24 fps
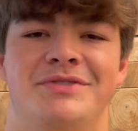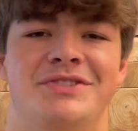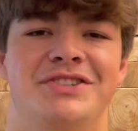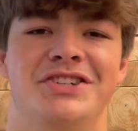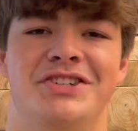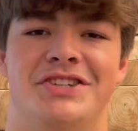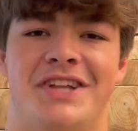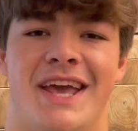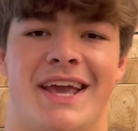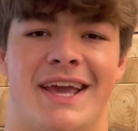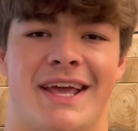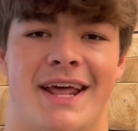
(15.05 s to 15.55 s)

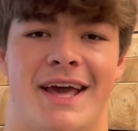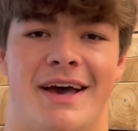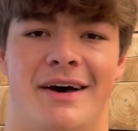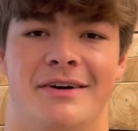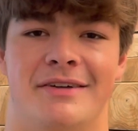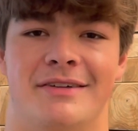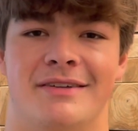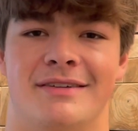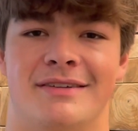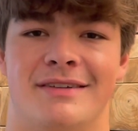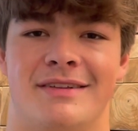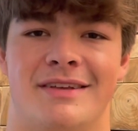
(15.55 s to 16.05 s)
Just hanging
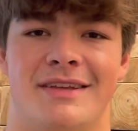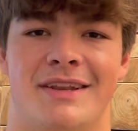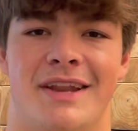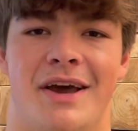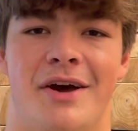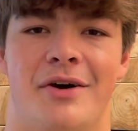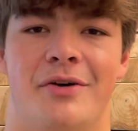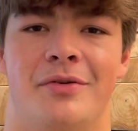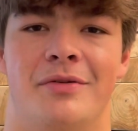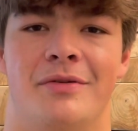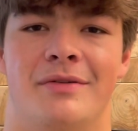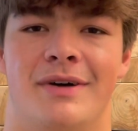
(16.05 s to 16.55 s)
out, you
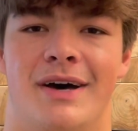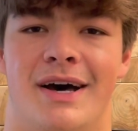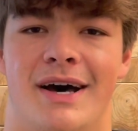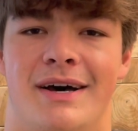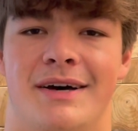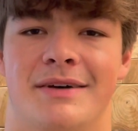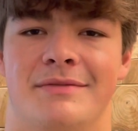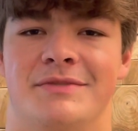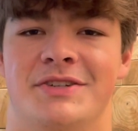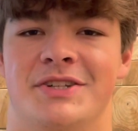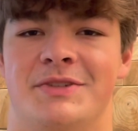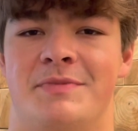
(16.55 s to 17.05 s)
know,
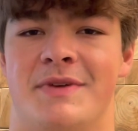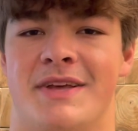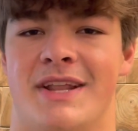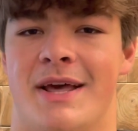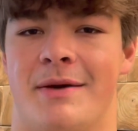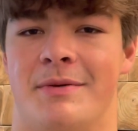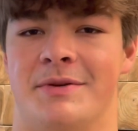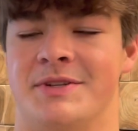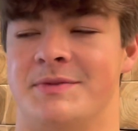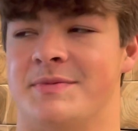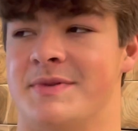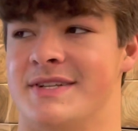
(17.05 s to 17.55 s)
just being
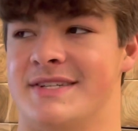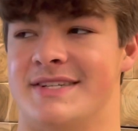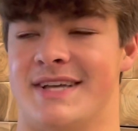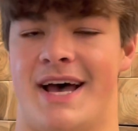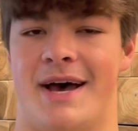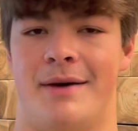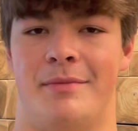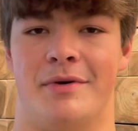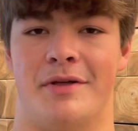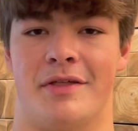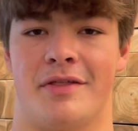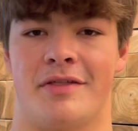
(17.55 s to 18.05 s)
able to spend
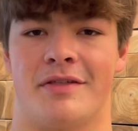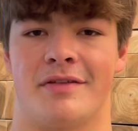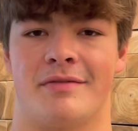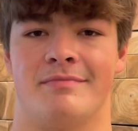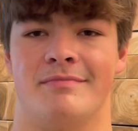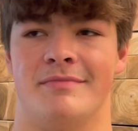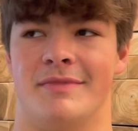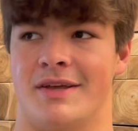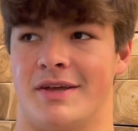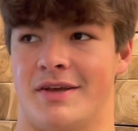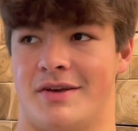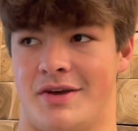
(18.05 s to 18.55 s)
time with
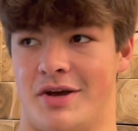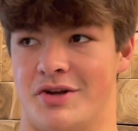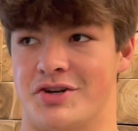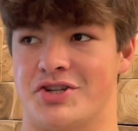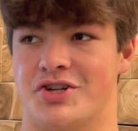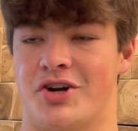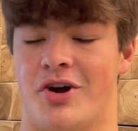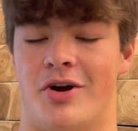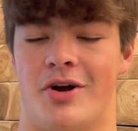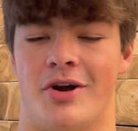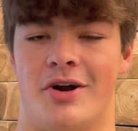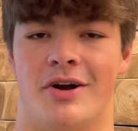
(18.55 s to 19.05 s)
Coach
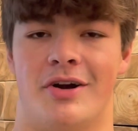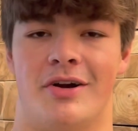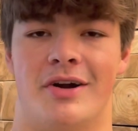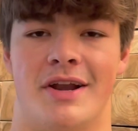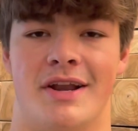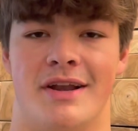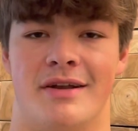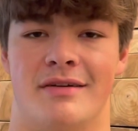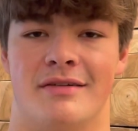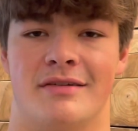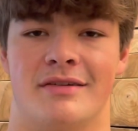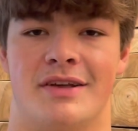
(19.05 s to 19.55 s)
Garner
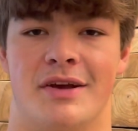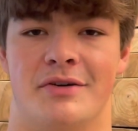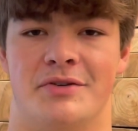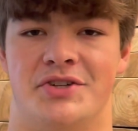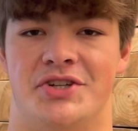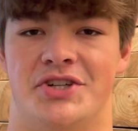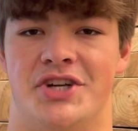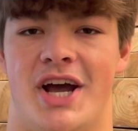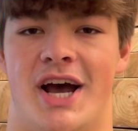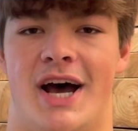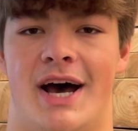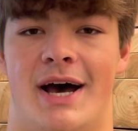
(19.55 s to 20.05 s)
and
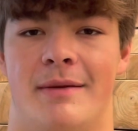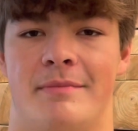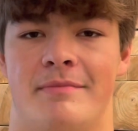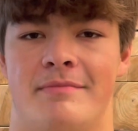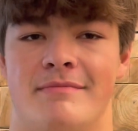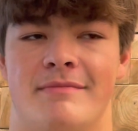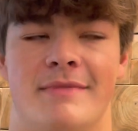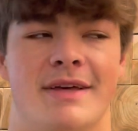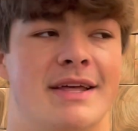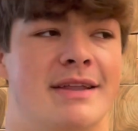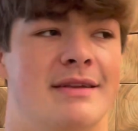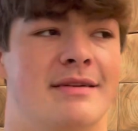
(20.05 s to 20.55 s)
Coach Chop
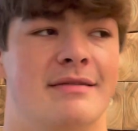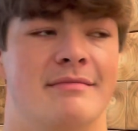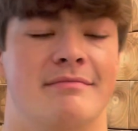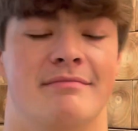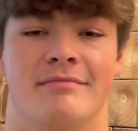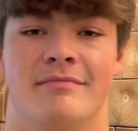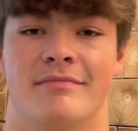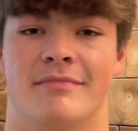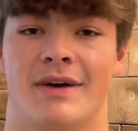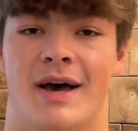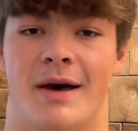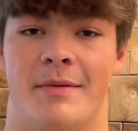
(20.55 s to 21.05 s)
and,